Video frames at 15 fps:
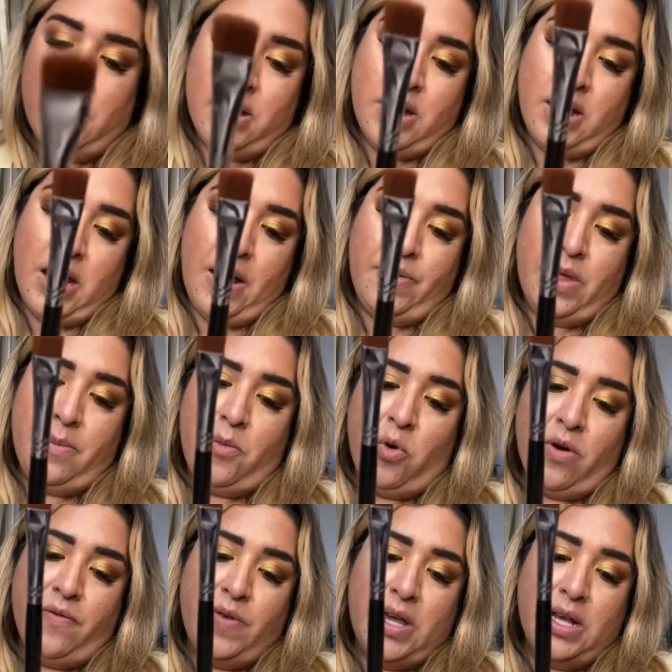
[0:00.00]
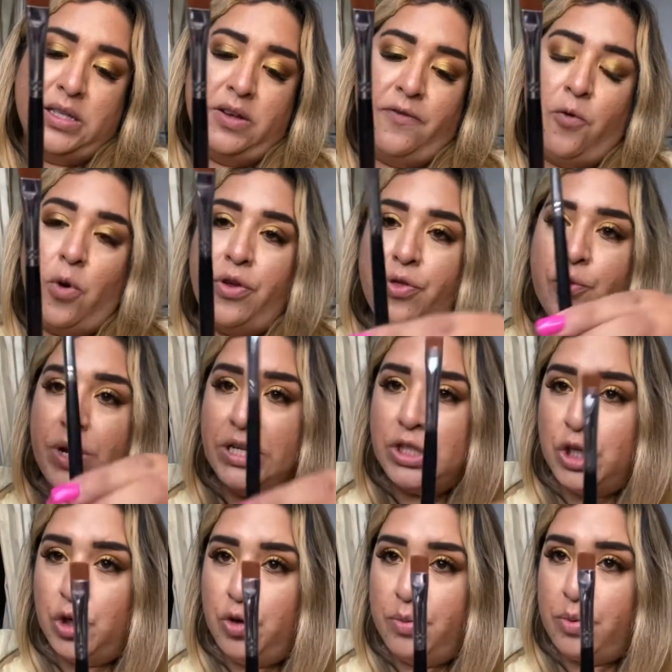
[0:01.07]
and the Morphe is a
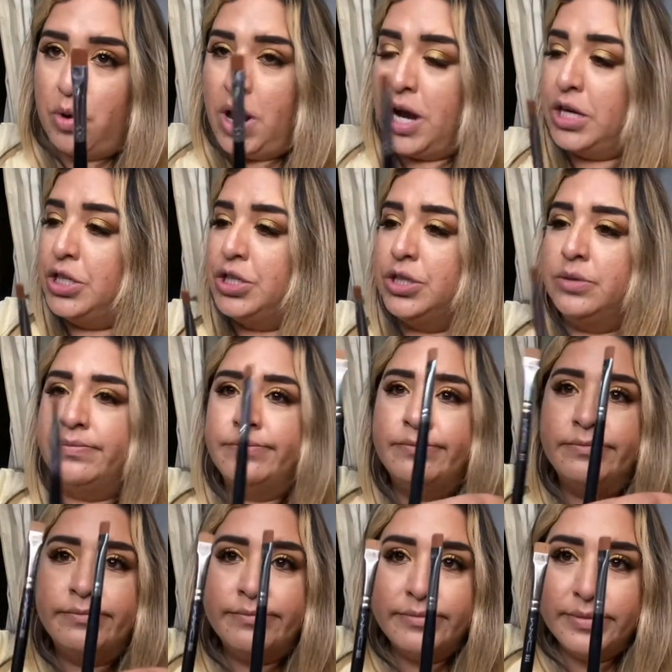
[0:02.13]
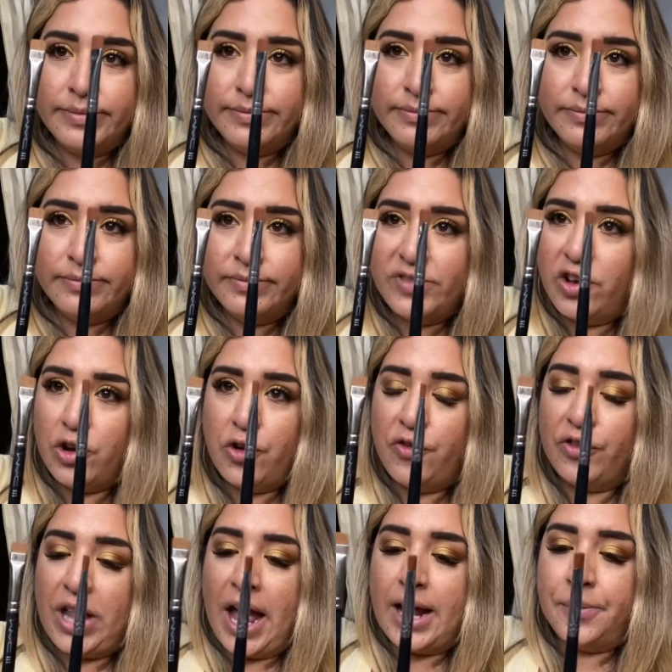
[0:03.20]
432 brush that are
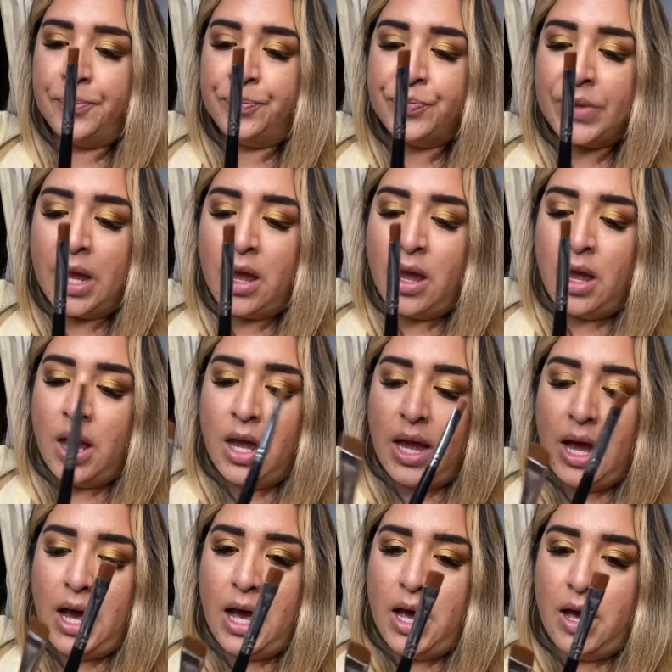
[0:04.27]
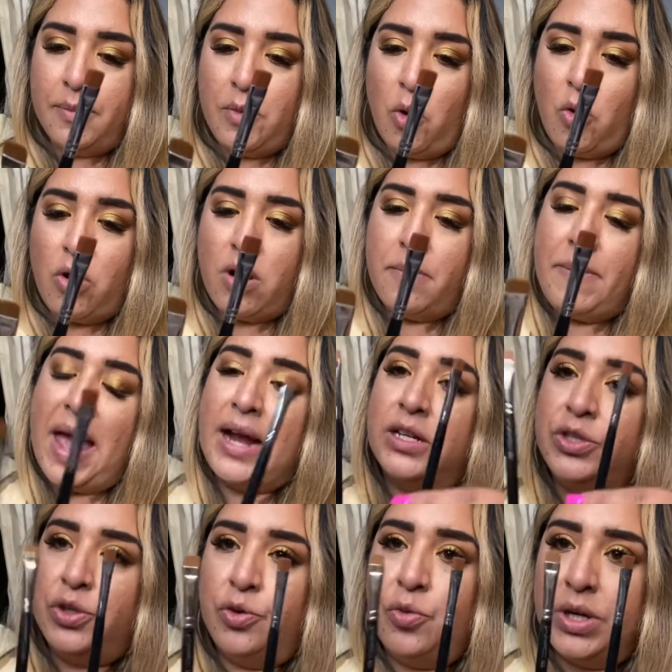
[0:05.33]
flat, or a MAC
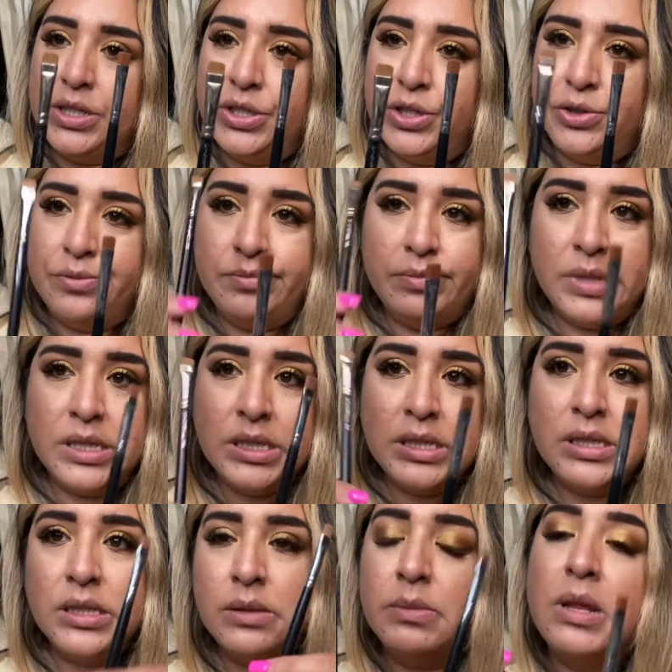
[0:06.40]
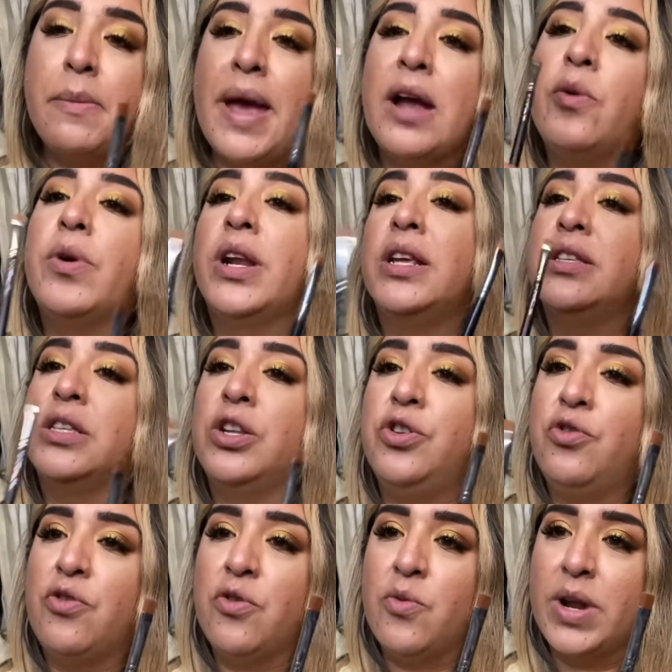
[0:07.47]
212. The MAC one is the
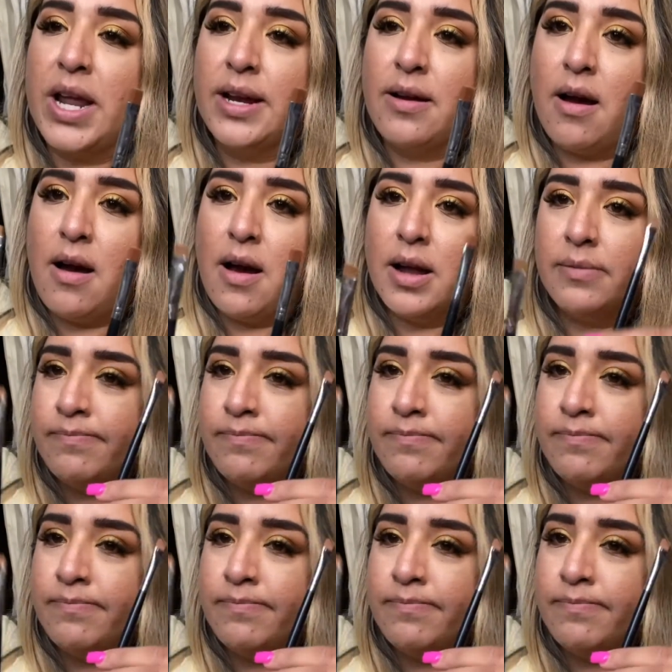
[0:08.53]
newer one I got.